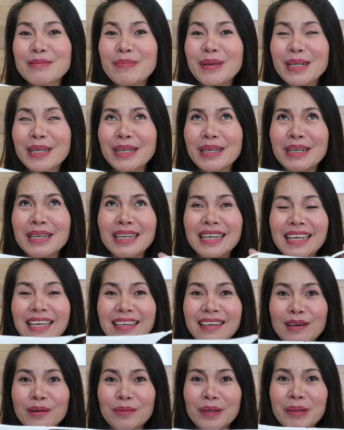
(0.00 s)
it's been here
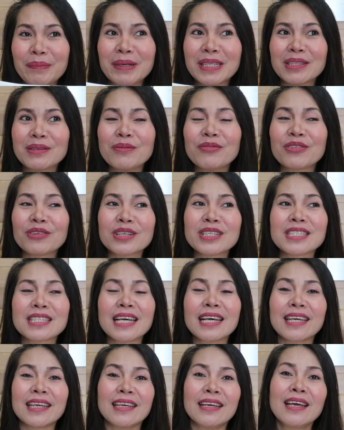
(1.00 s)
like a week, but of course
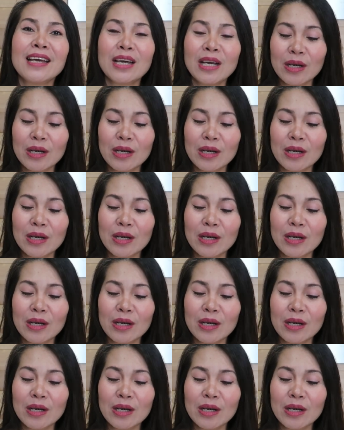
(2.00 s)
I